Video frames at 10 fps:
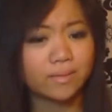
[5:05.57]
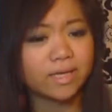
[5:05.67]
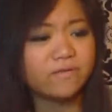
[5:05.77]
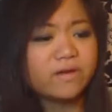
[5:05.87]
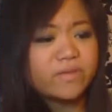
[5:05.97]
Like,
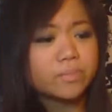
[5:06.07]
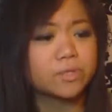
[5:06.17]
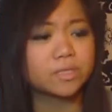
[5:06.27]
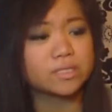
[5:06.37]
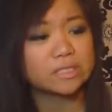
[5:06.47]
even if the
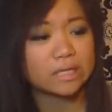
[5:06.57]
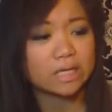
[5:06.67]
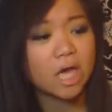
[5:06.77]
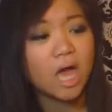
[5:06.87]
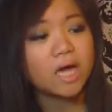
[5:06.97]
person is like
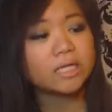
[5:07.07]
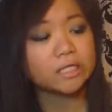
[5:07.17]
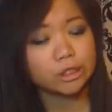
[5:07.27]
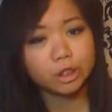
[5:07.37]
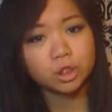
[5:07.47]
an
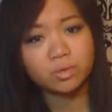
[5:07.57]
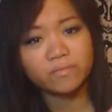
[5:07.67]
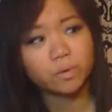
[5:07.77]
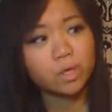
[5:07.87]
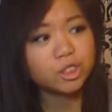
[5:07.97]
inch away
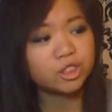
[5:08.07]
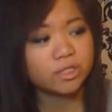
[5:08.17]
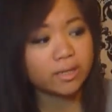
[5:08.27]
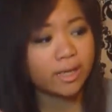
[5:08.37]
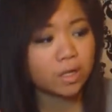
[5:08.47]
from the door, I should
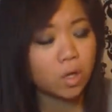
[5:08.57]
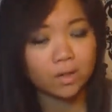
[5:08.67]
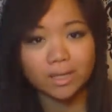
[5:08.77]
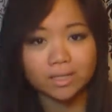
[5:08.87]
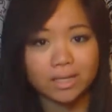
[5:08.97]
just let go
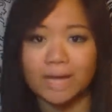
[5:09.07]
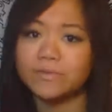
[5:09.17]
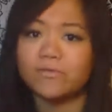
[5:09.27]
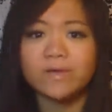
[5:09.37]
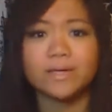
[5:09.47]
and let it slam in
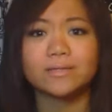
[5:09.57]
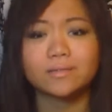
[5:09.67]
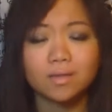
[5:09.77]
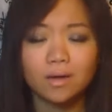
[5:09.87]
their face.